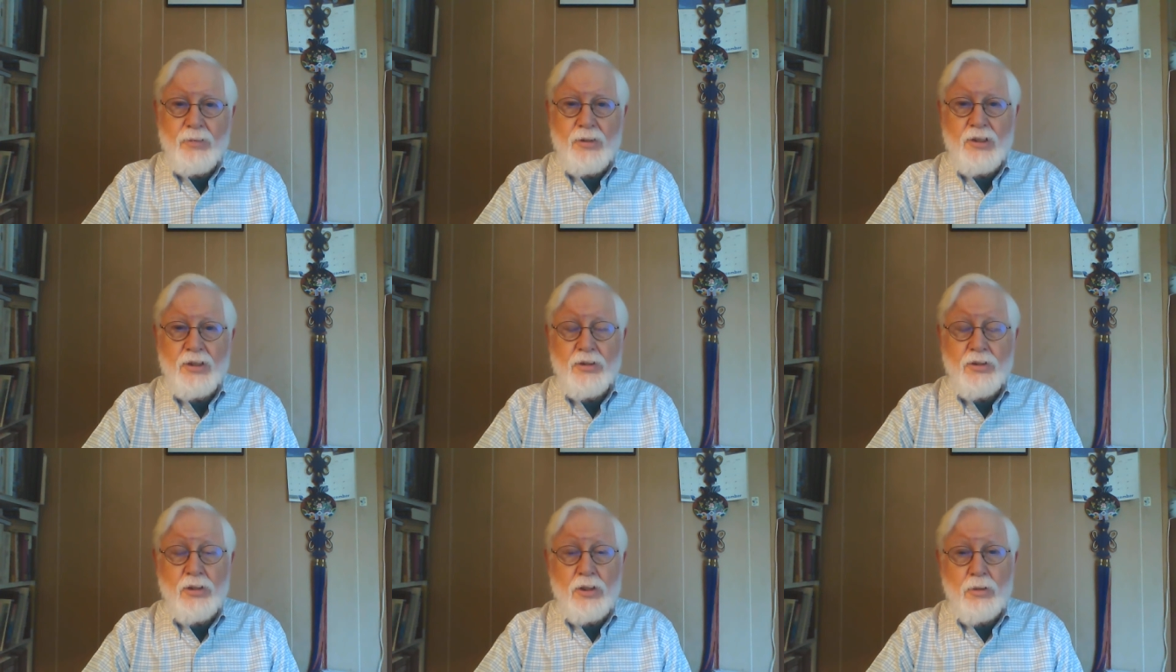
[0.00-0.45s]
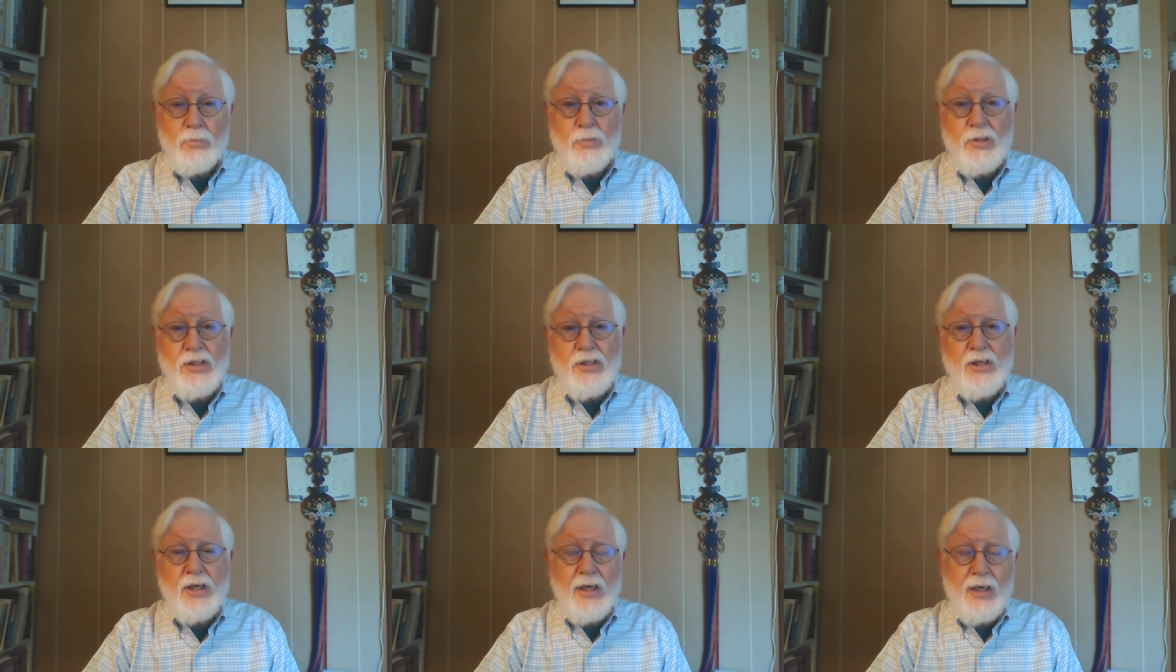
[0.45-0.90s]

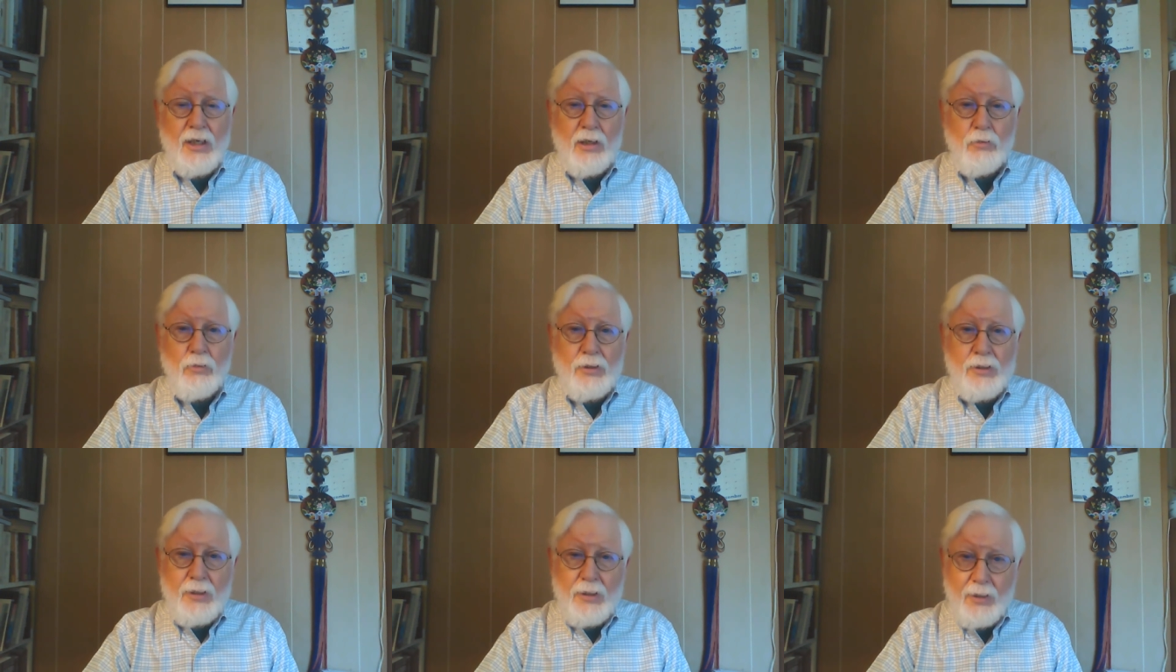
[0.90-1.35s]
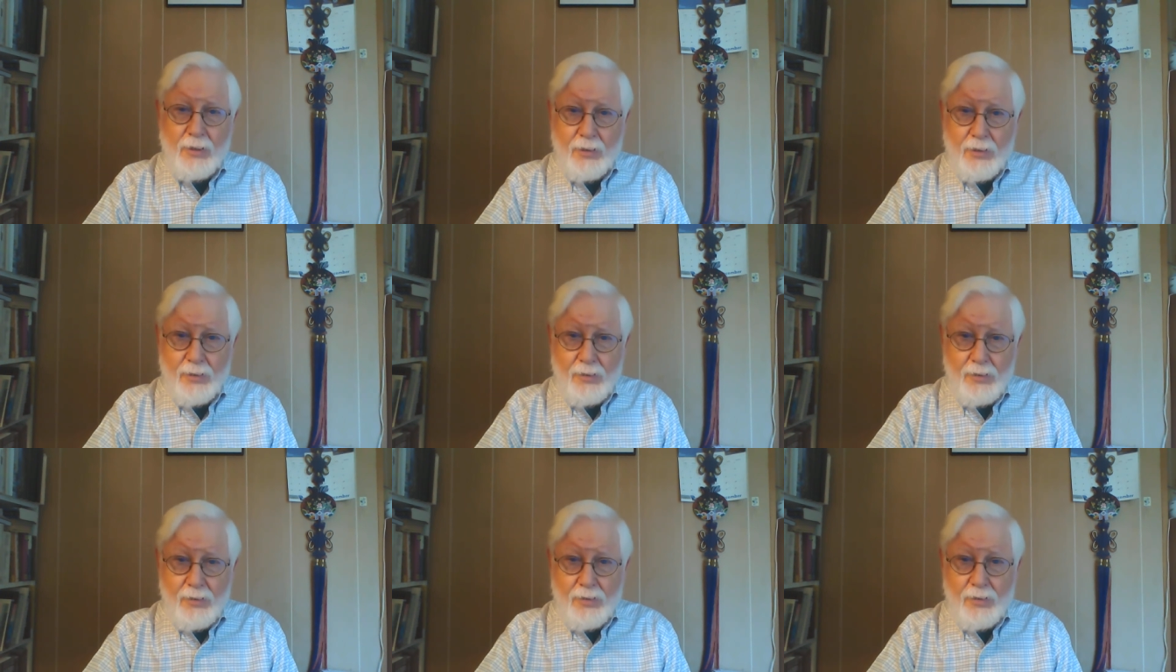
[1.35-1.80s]
determines how
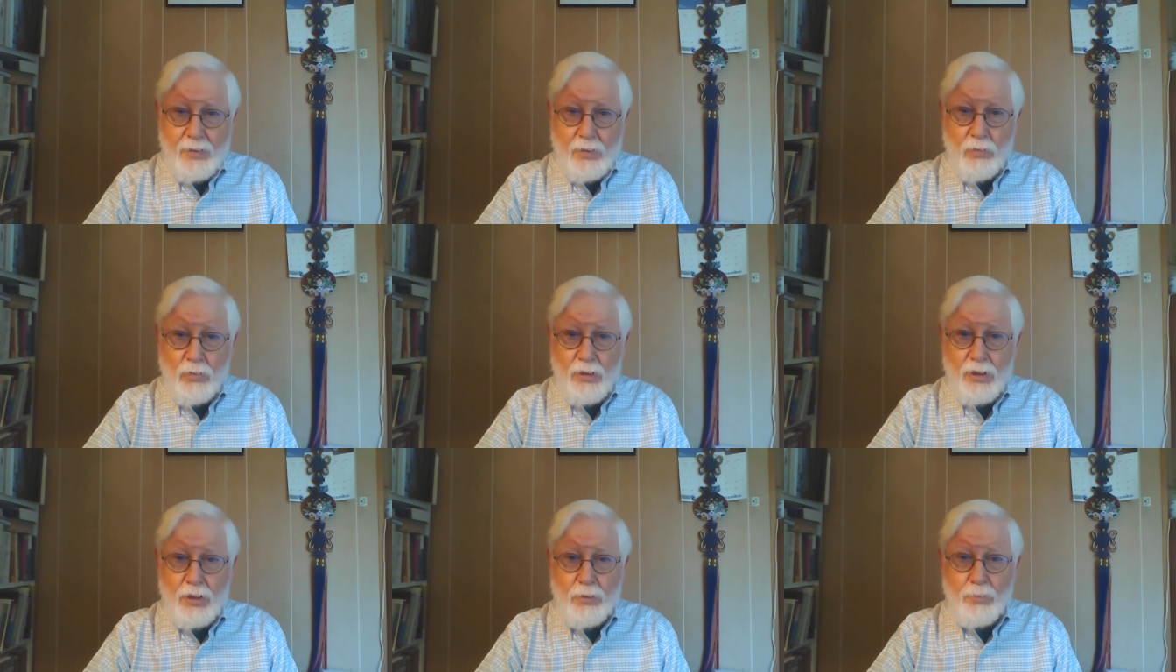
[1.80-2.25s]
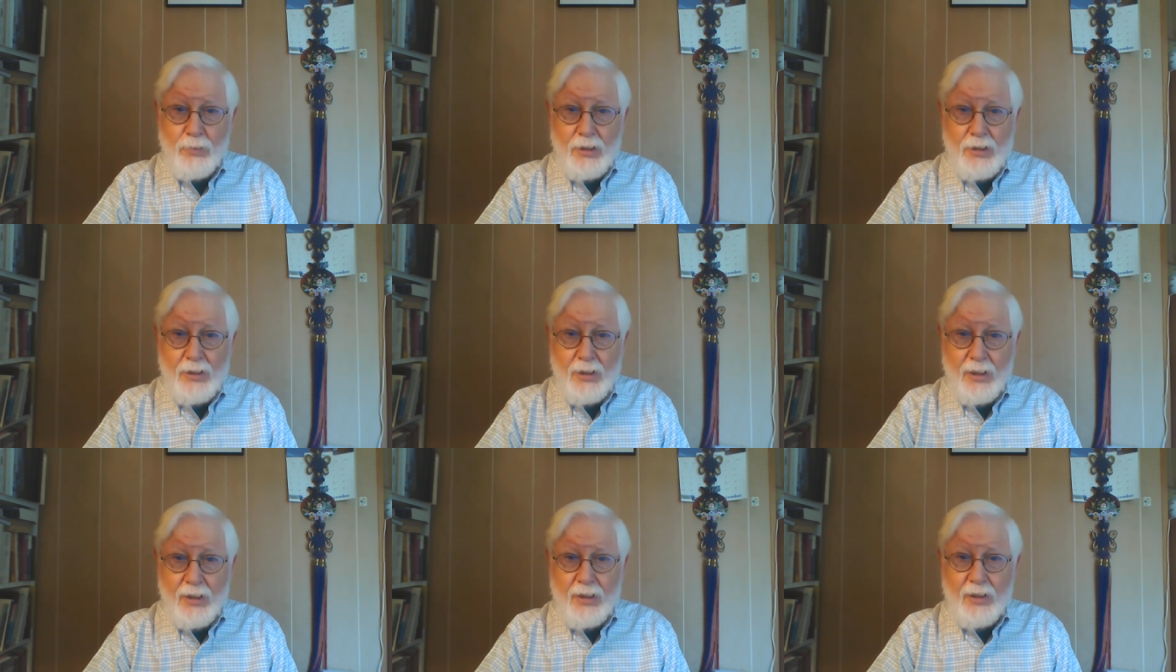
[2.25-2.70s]
attendance is going to be
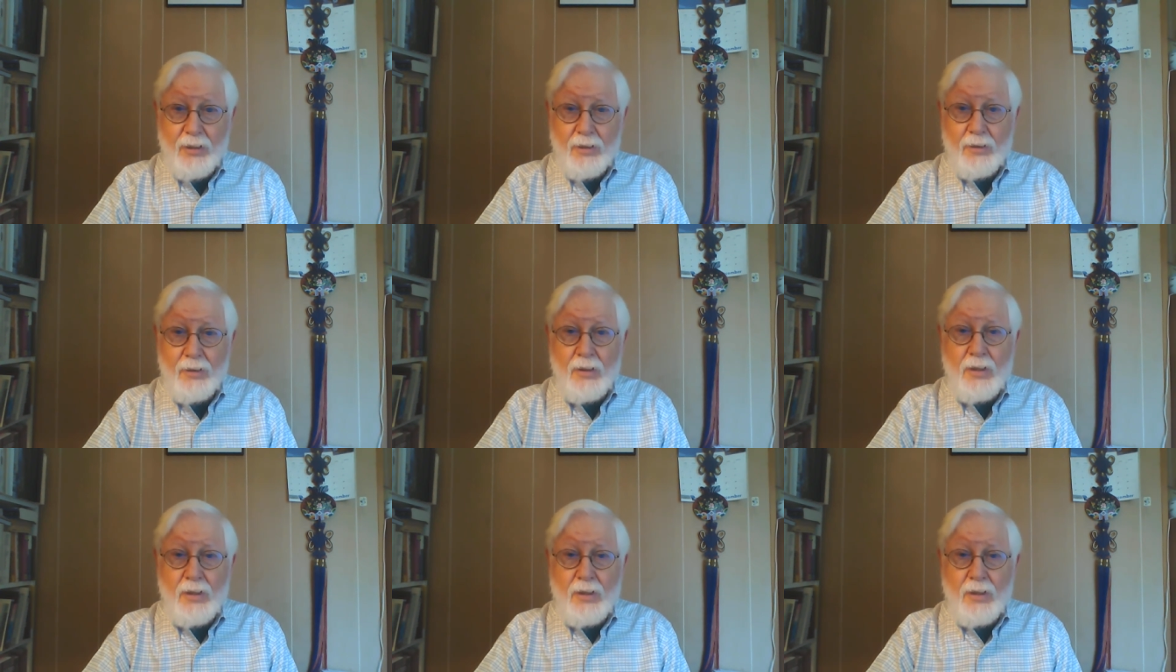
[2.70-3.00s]
taken.